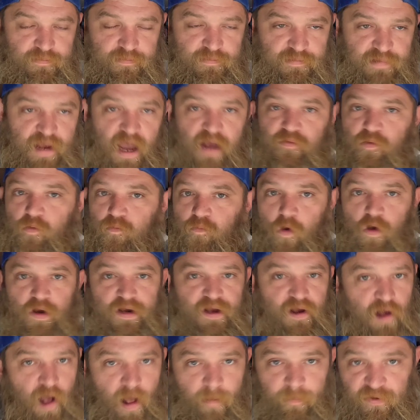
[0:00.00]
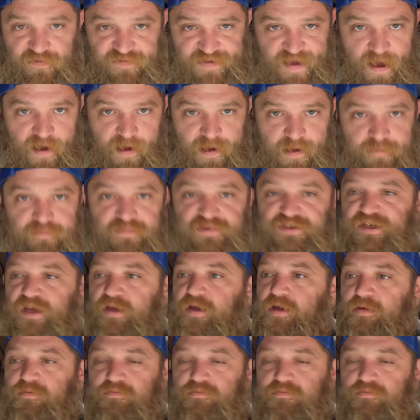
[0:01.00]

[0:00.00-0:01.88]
911, a couple times